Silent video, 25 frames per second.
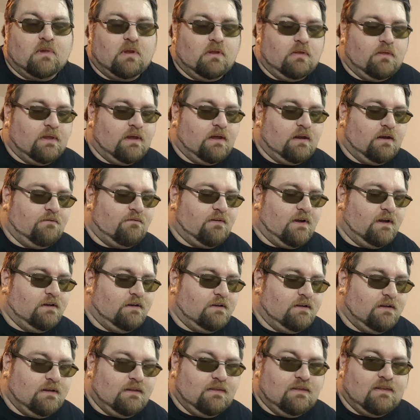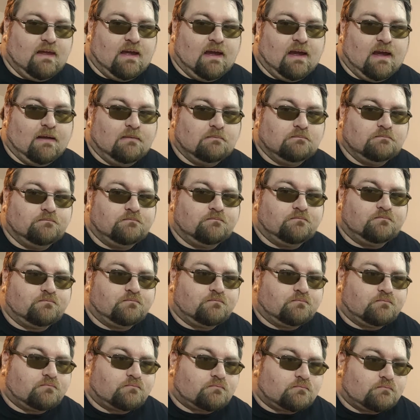That if I did that,
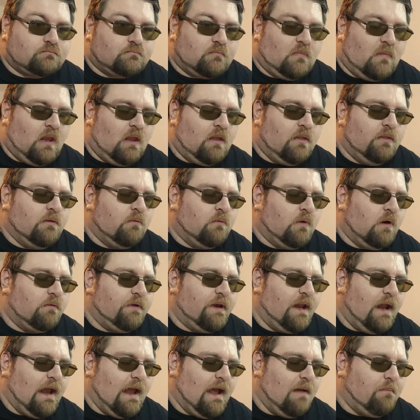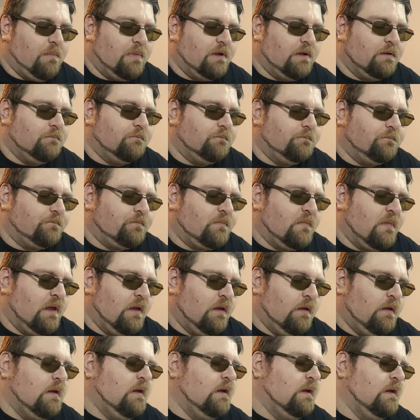then what would happen
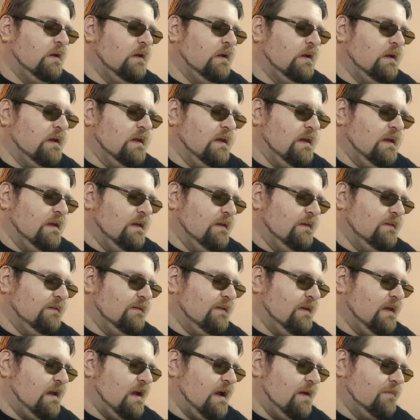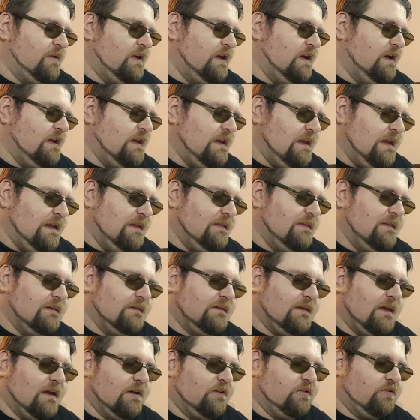is that I'm going to need
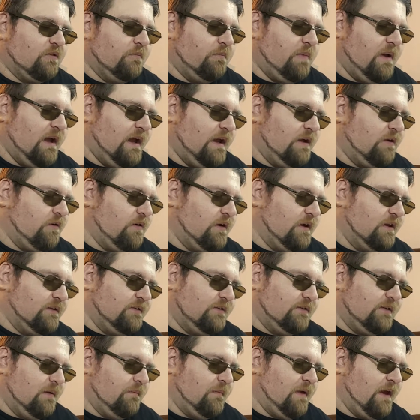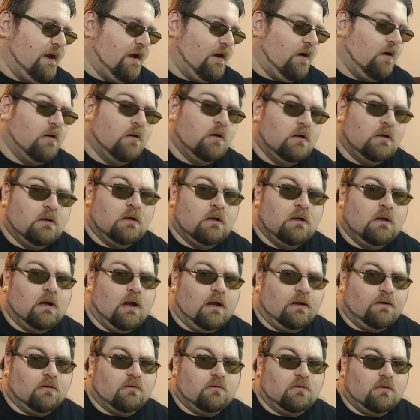this extra pie crust somehow.
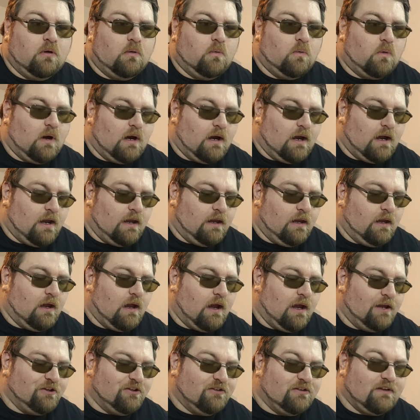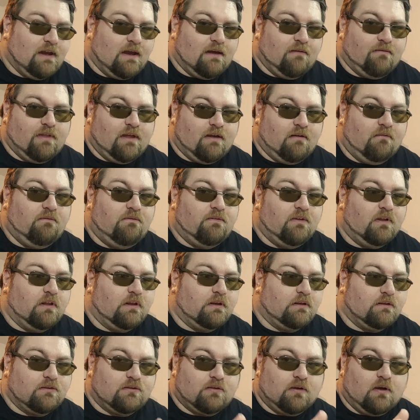I don't know why, I just have that
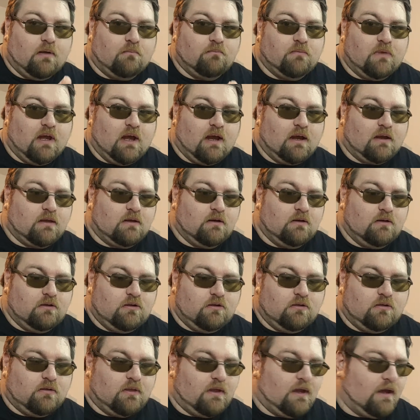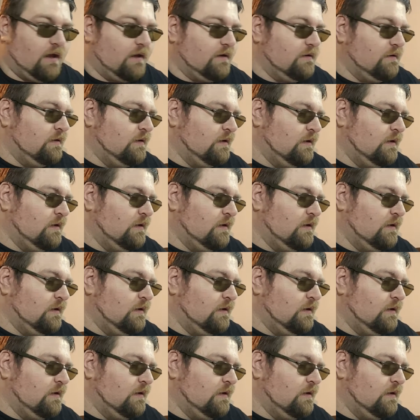feeling, so I'm not going to do that.